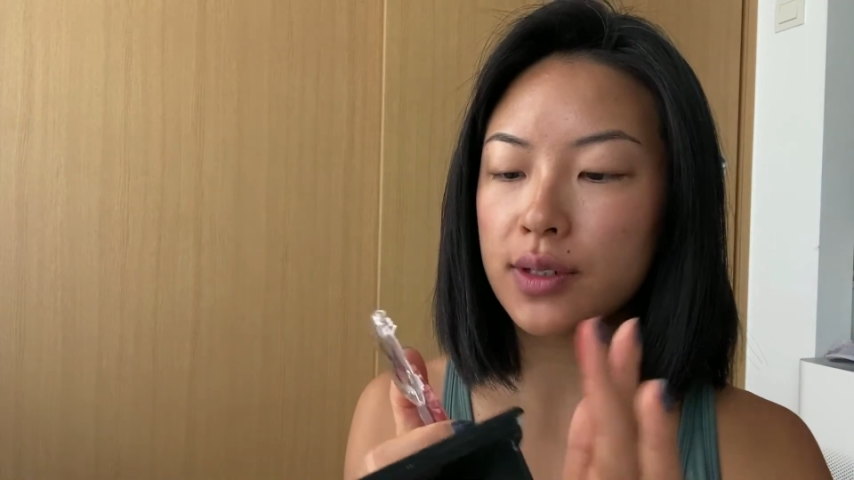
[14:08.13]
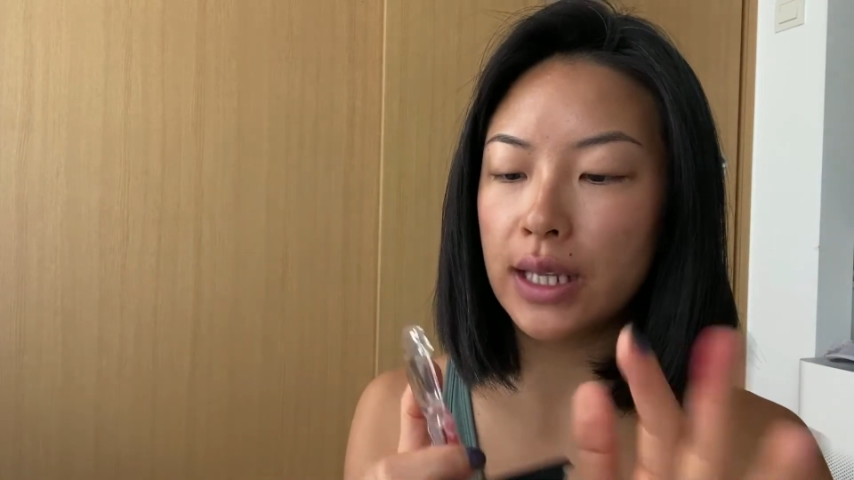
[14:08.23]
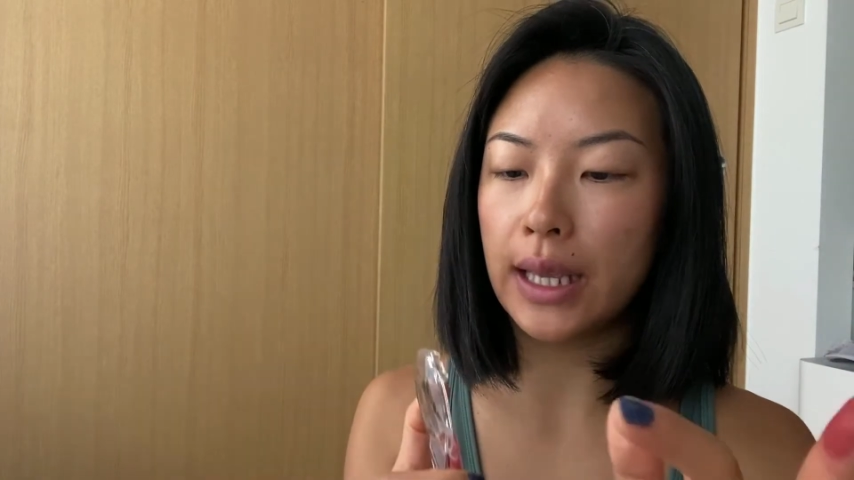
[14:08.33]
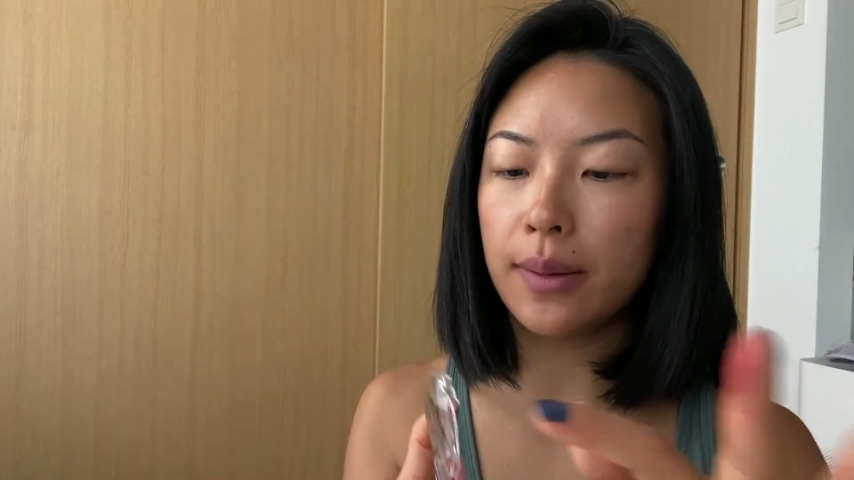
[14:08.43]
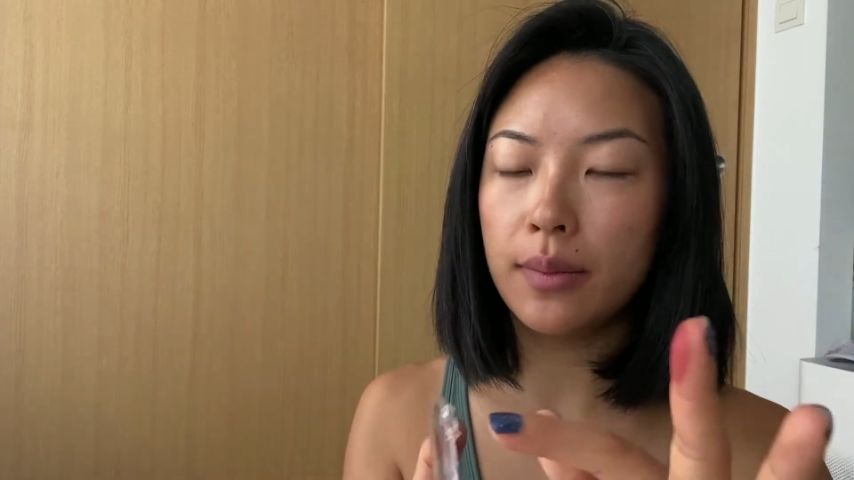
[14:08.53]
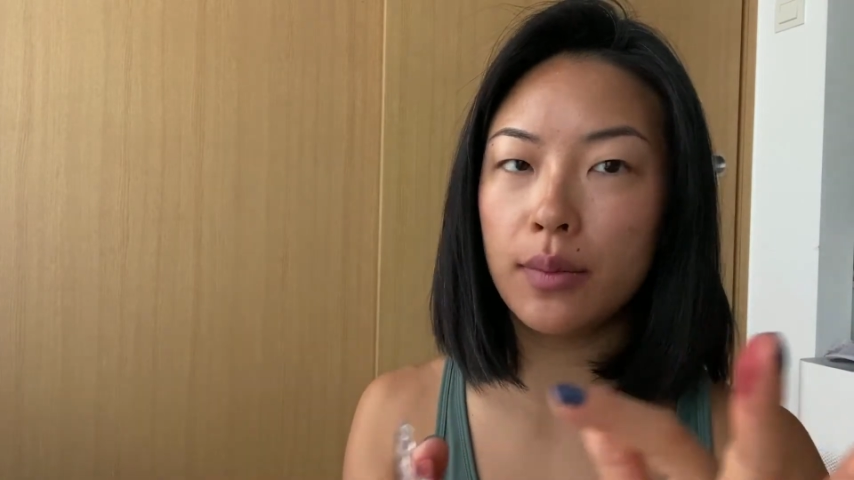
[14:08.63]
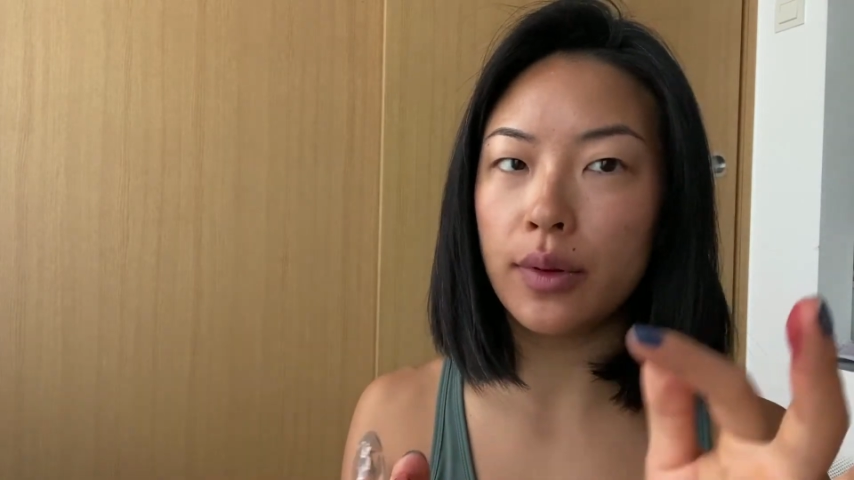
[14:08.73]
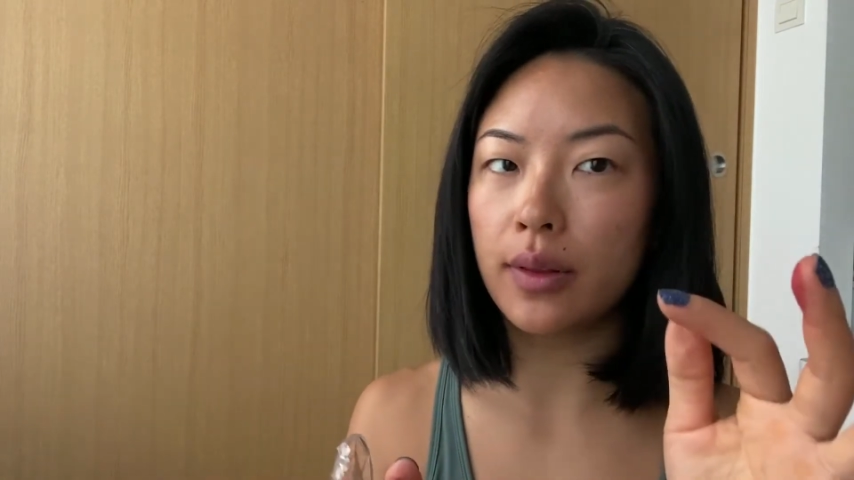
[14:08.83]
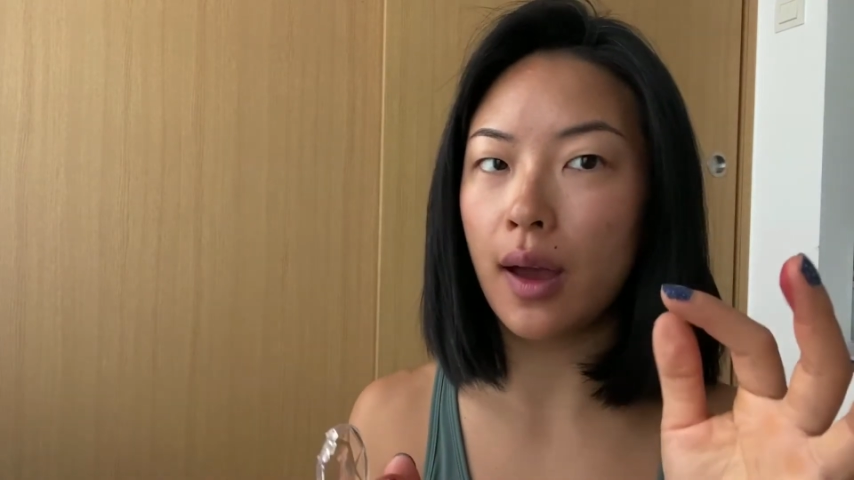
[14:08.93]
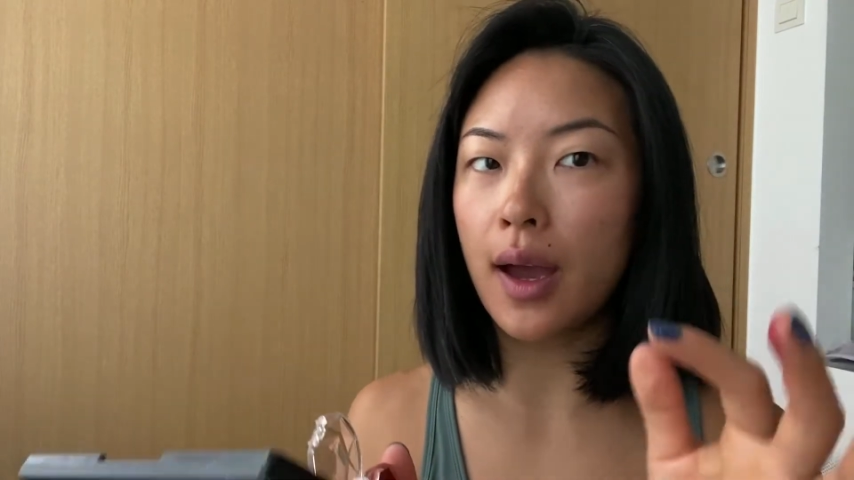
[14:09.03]
same
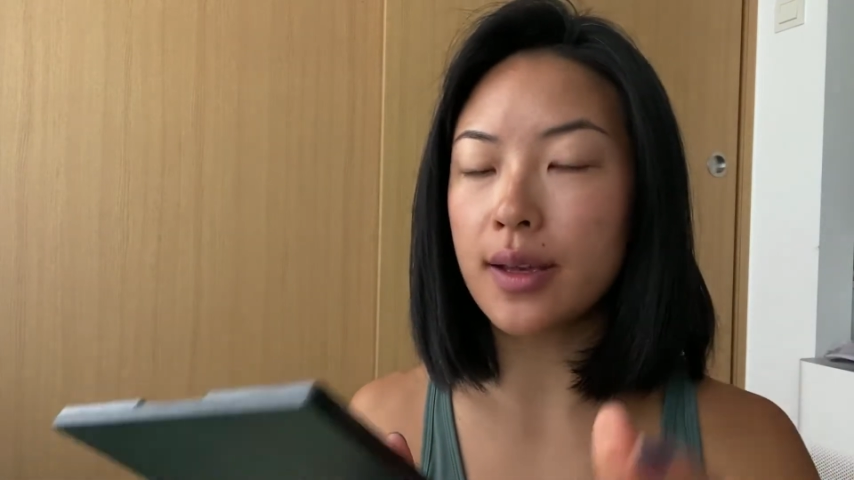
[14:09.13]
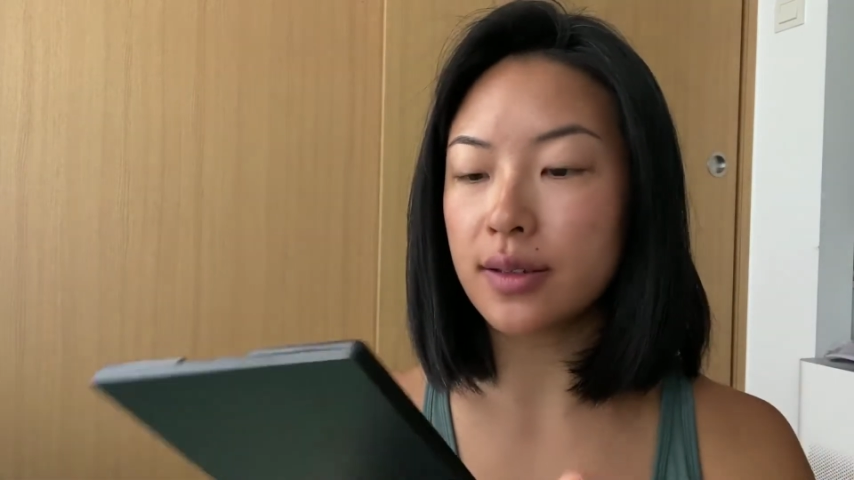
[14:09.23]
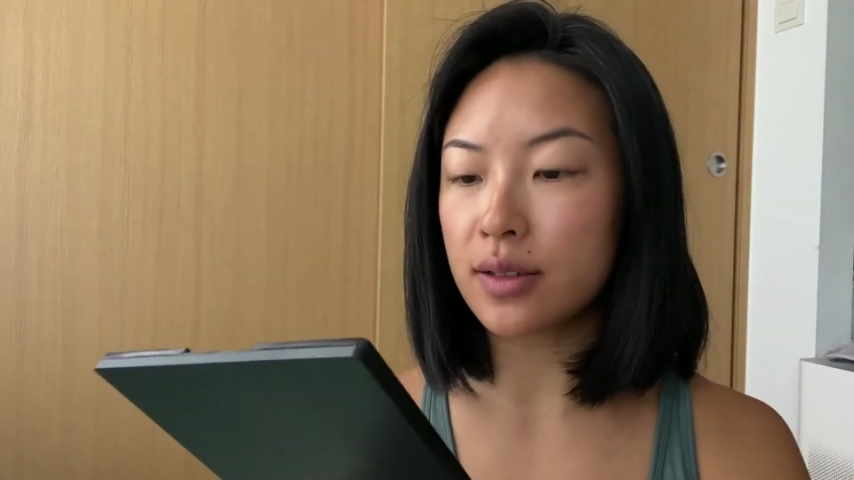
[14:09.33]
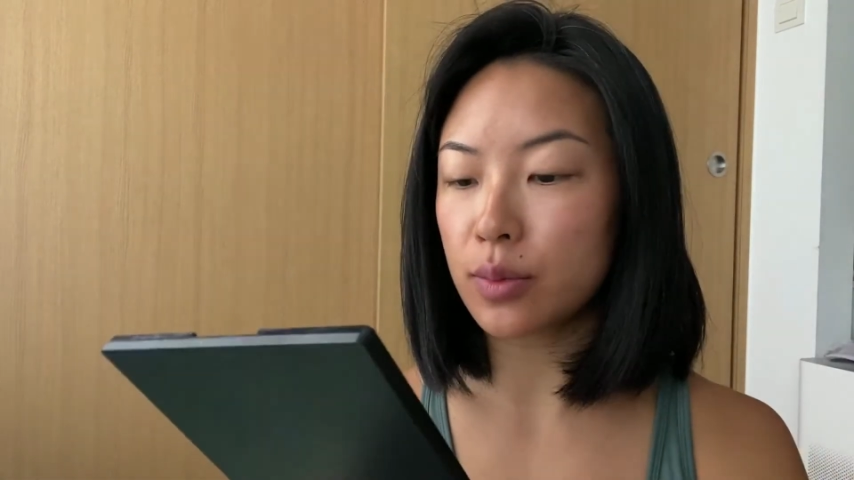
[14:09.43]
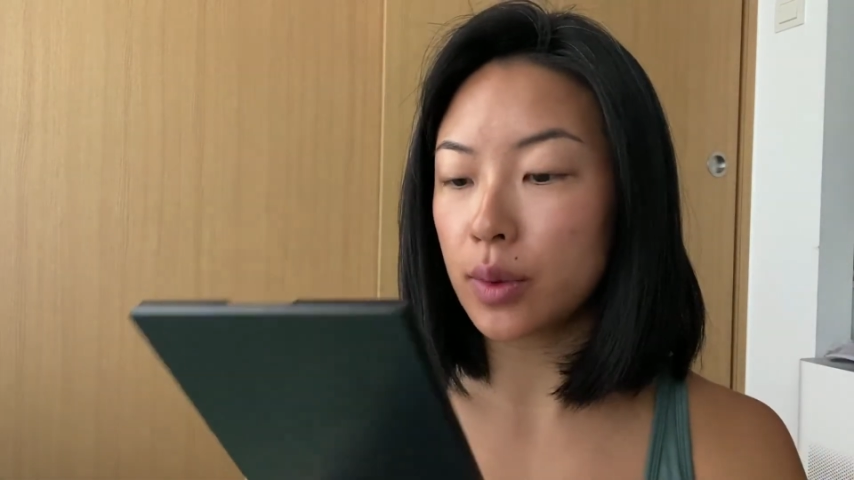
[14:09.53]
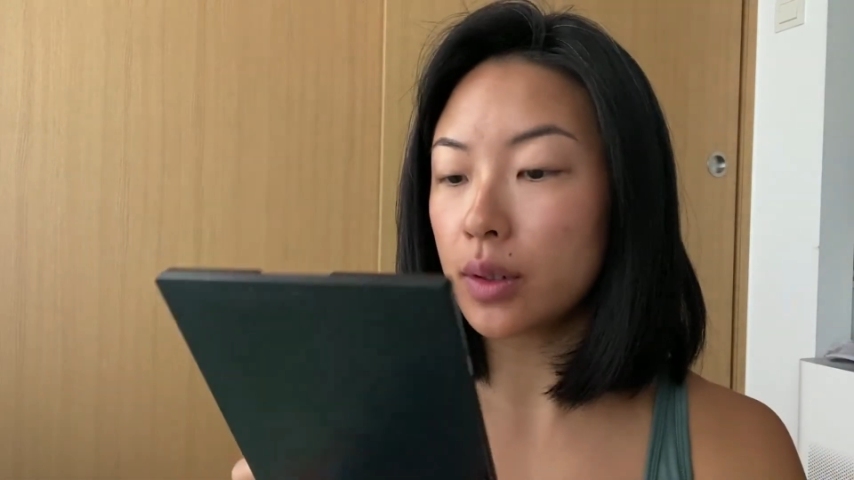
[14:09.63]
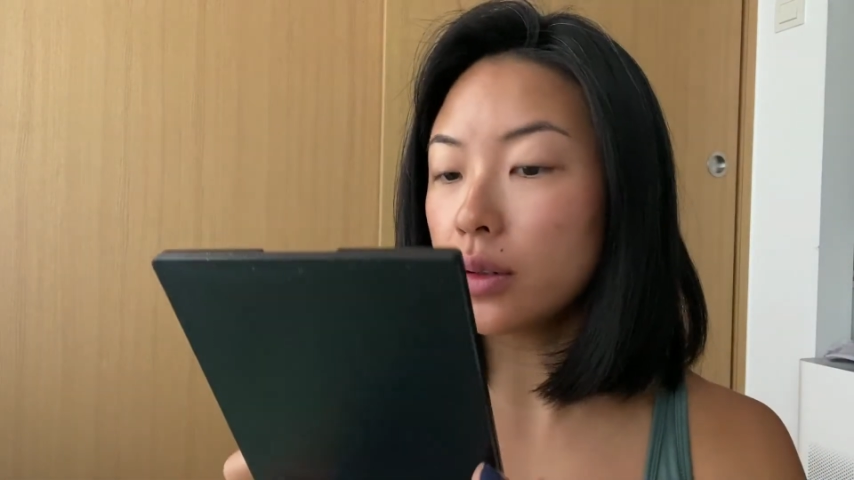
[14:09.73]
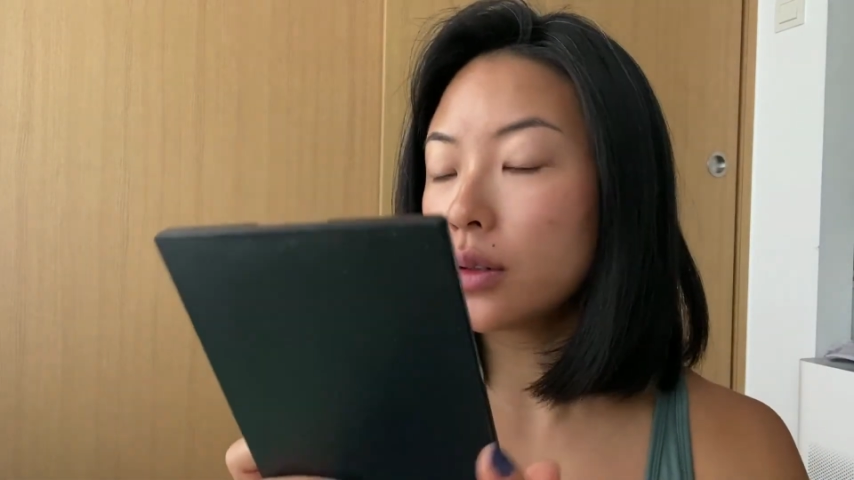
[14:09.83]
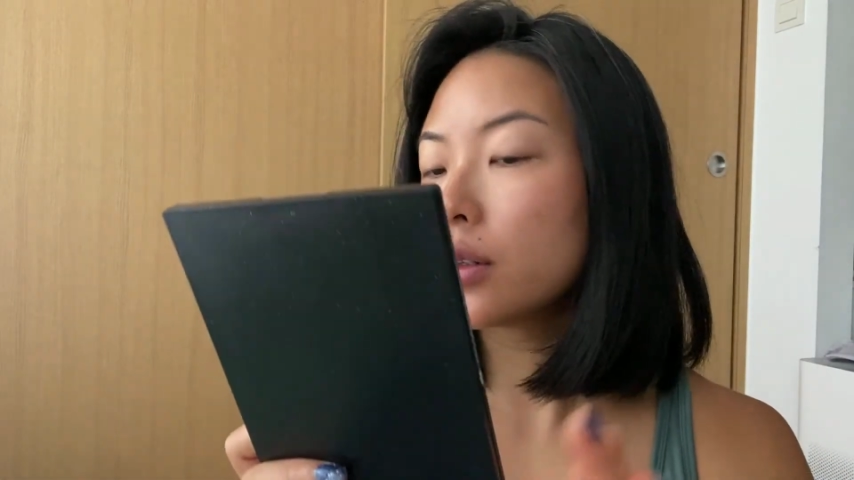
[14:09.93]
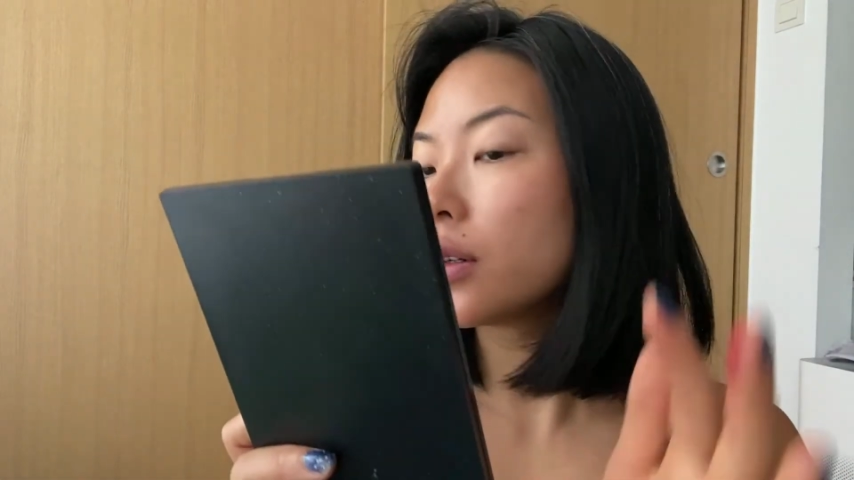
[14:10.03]
with the eyes as well.